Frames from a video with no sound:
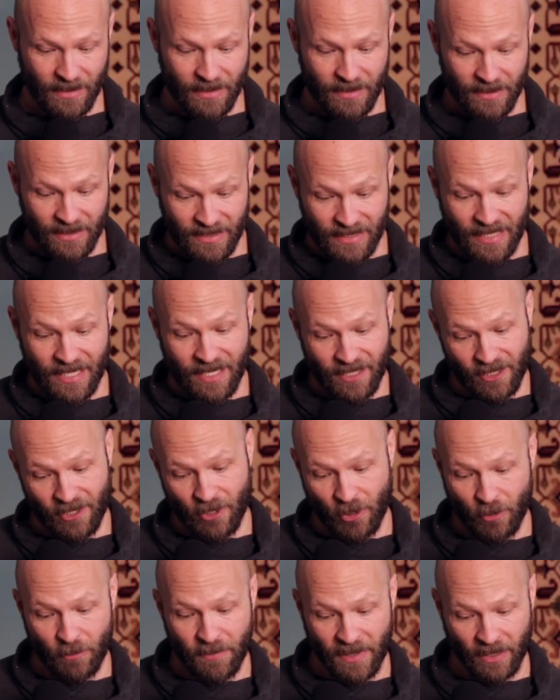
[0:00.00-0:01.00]
Sing,
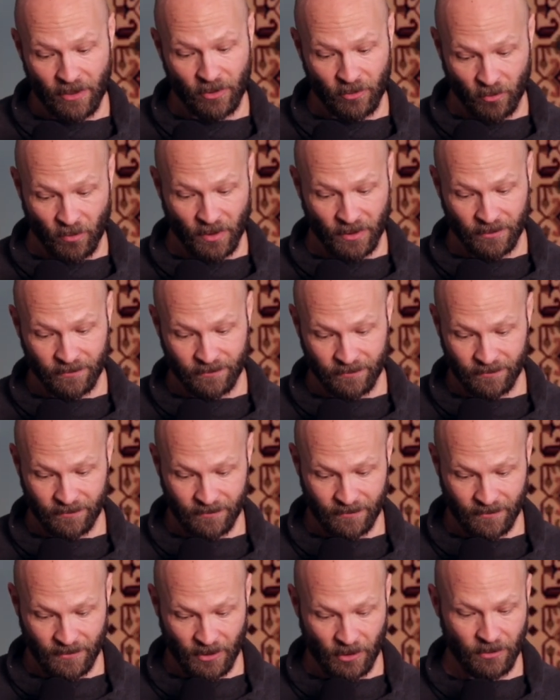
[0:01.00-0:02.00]
O barren one,
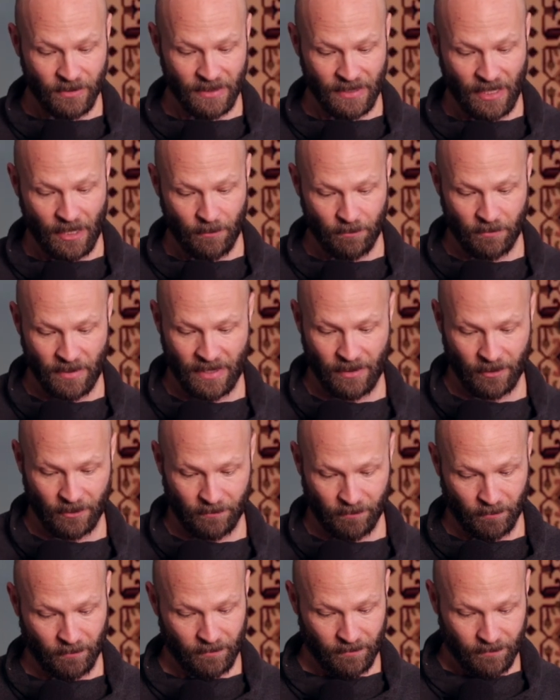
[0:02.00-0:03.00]
who did not bear,
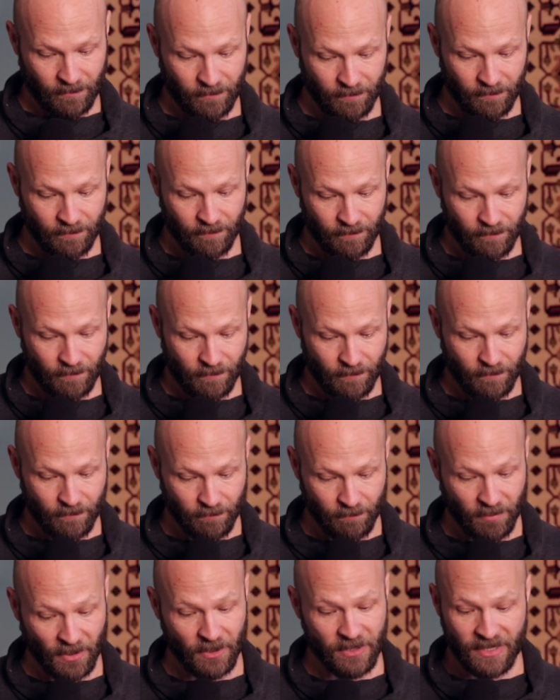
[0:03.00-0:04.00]

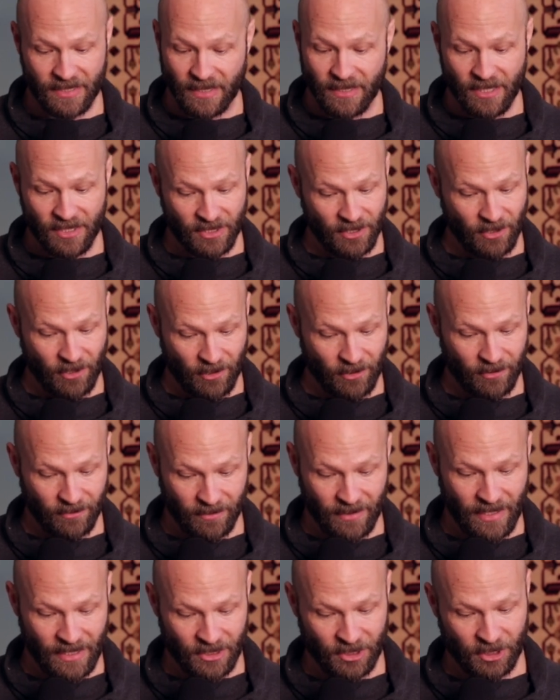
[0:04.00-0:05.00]
Burst into
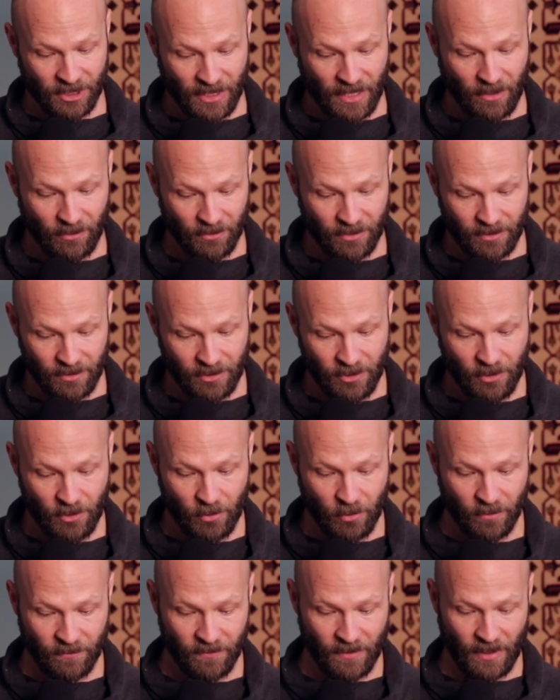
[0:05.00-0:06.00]
song and shout, you
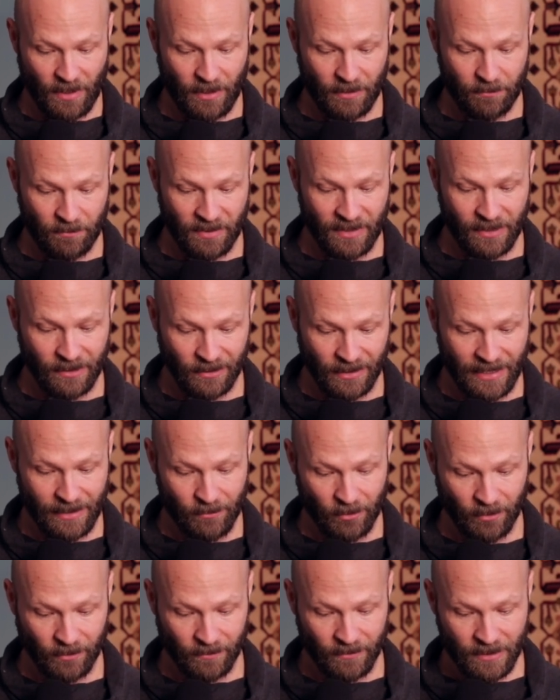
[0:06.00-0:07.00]
who have not been in
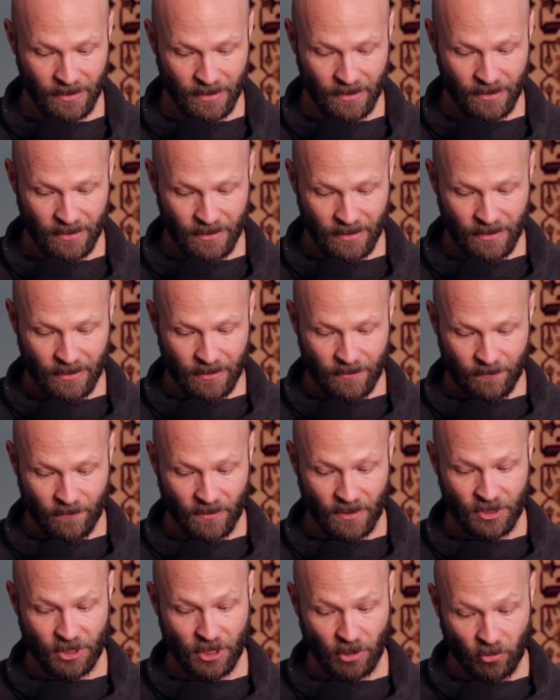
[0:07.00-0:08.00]
labor. For
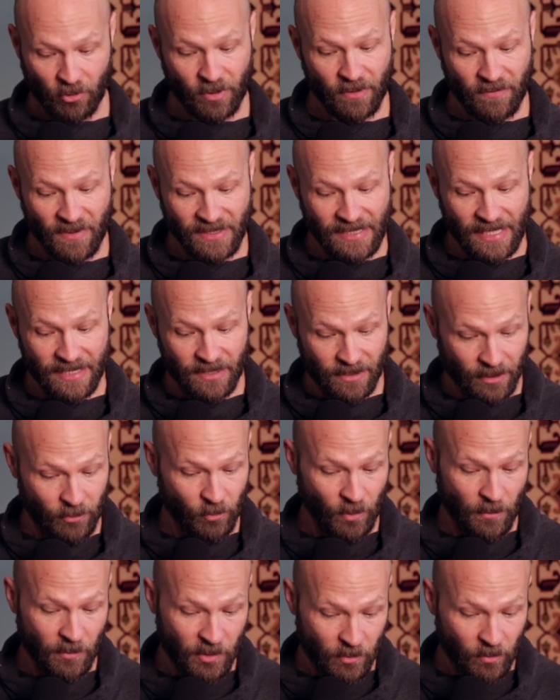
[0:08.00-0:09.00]
the children of the desolate
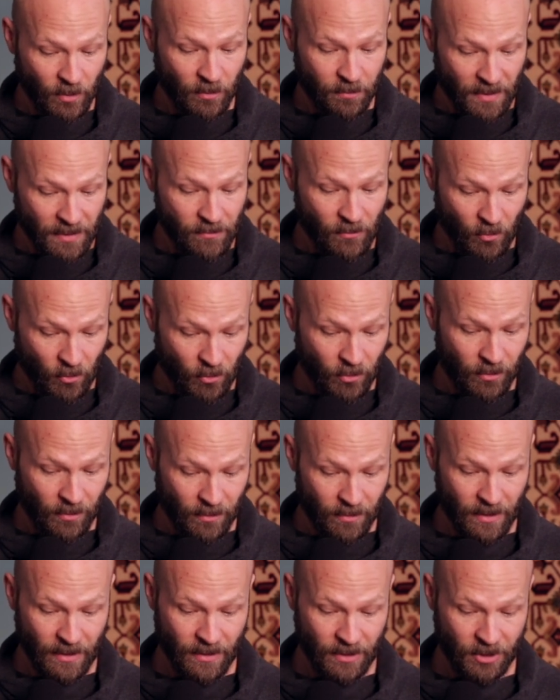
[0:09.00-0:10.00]
woman will be
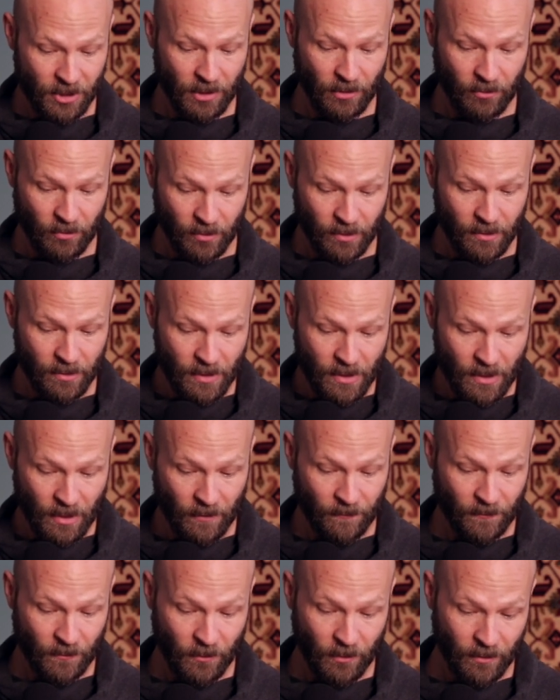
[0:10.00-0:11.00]
more than the children
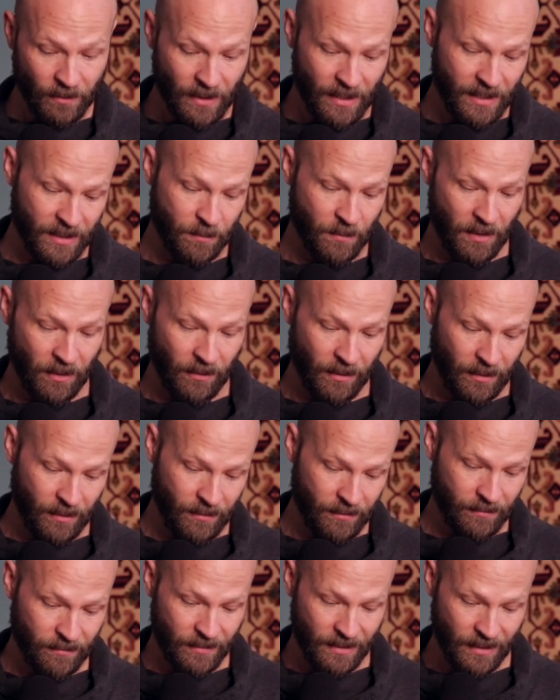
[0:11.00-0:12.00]
of her that is married,
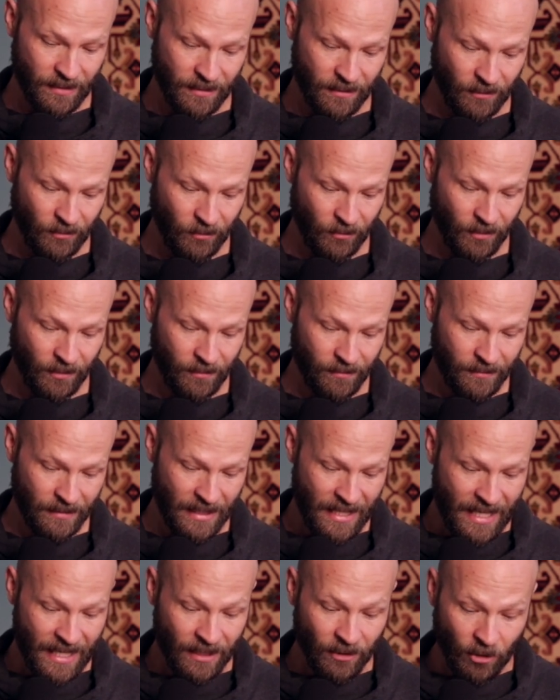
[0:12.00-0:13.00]
says the Lord.
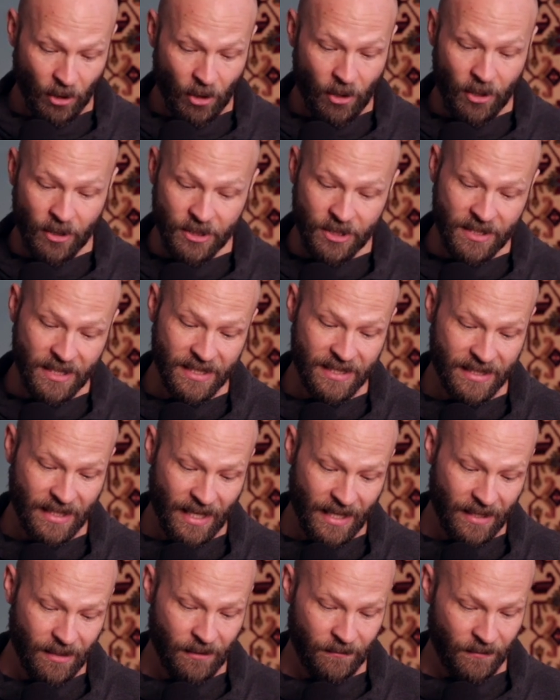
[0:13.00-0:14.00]
Enlarge the
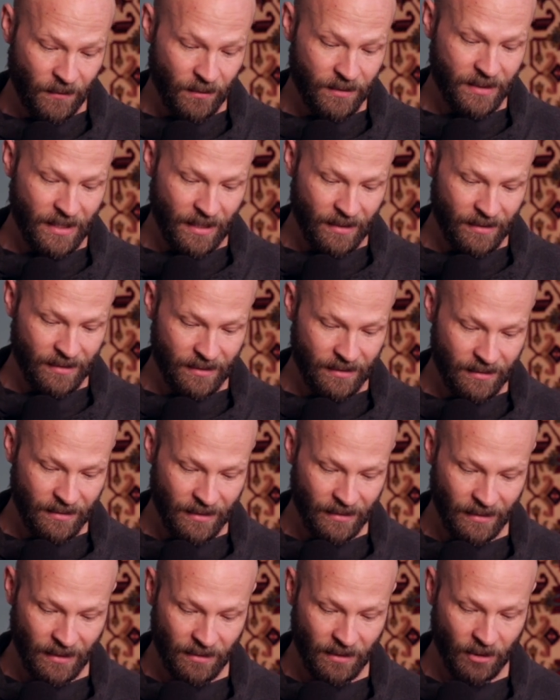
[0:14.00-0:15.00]
site of your tent,
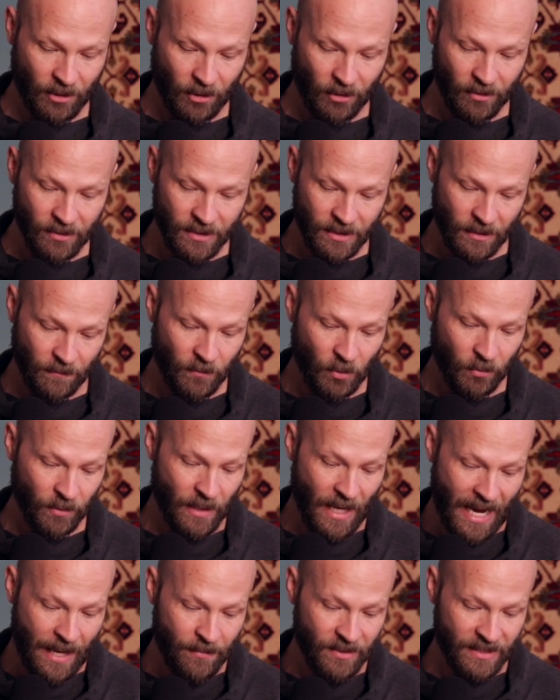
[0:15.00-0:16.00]
and let the curtains of your
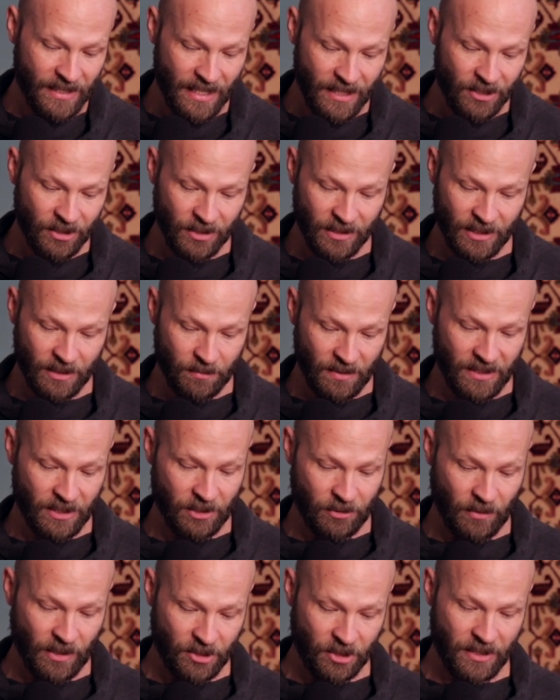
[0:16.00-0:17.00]
habitations be
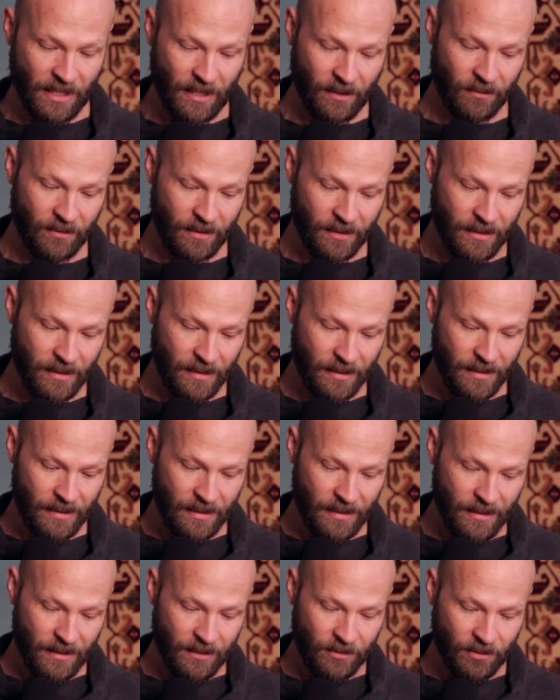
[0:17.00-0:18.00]
stretched out.
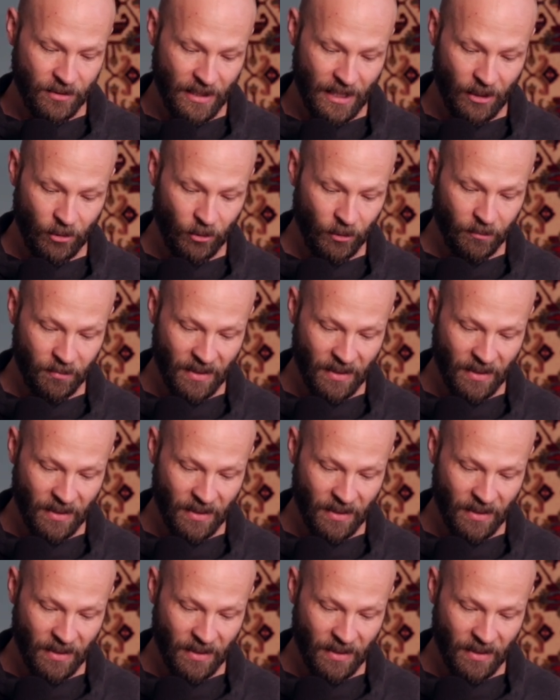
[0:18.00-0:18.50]
Do not hold